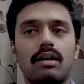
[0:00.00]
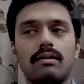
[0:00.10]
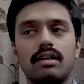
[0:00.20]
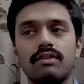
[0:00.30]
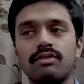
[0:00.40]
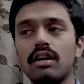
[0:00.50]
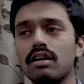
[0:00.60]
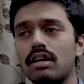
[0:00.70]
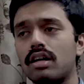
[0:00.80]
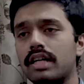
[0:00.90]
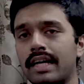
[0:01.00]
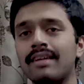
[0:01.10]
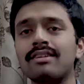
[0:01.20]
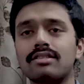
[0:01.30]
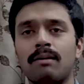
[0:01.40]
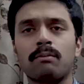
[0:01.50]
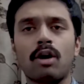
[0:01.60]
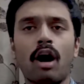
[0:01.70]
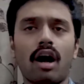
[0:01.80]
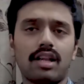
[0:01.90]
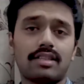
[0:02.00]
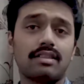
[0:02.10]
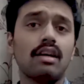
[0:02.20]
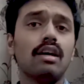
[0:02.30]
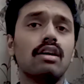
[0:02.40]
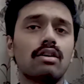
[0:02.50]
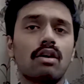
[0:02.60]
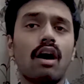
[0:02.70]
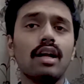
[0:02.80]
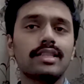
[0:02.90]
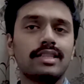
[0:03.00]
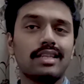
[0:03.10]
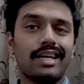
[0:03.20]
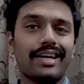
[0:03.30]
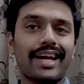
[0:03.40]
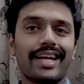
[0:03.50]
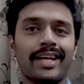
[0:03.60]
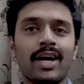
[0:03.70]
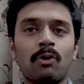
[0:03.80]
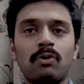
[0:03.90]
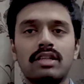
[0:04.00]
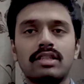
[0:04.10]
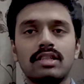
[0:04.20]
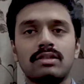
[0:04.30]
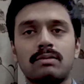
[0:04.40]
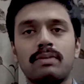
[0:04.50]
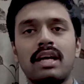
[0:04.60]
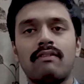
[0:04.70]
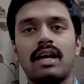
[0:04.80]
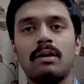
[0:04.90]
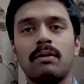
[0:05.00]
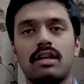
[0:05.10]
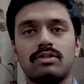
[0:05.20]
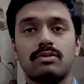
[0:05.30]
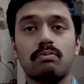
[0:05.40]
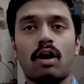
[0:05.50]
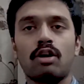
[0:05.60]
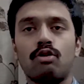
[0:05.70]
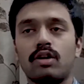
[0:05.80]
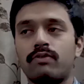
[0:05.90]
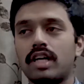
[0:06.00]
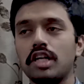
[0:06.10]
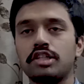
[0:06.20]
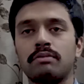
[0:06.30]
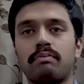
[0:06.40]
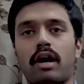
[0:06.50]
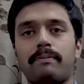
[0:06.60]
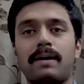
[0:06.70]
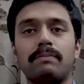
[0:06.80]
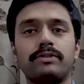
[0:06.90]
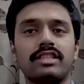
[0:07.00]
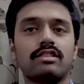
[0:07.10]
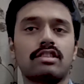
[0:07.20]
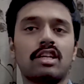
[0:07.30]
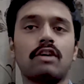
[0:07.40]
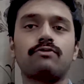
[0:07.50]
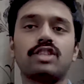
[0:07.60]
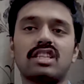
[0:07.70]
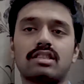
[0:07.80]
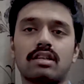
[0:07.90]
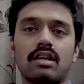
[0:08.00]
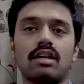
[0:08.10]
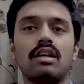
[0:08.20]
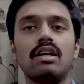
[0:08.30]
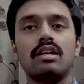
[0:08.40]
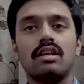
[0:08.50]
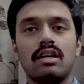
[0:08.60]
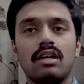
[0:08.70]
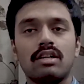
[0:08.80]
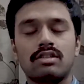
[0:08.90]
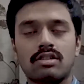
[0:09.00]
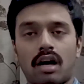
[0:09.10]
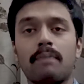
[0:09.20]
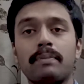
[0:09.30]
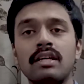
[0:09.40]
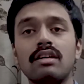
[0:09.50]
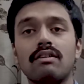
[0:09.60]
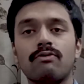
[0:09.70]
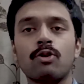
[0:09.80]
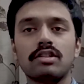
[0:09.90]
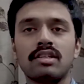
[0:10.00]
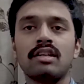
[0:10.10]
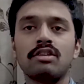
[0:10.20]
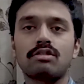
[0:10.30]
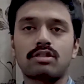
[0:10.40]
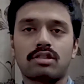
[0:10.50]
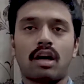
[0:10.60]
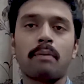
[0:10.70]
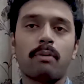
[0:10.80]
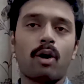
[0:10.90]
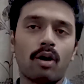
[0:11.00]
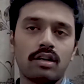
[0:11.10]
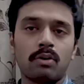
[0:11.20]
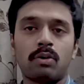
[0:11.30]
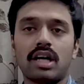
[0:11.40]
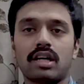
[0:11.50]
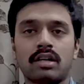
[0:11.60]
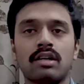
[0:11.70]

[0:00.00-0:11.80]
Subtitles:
if you're taking some calls right now will just be available as small notification pop-ups instead of just stopping you, forcing you to stop all your work.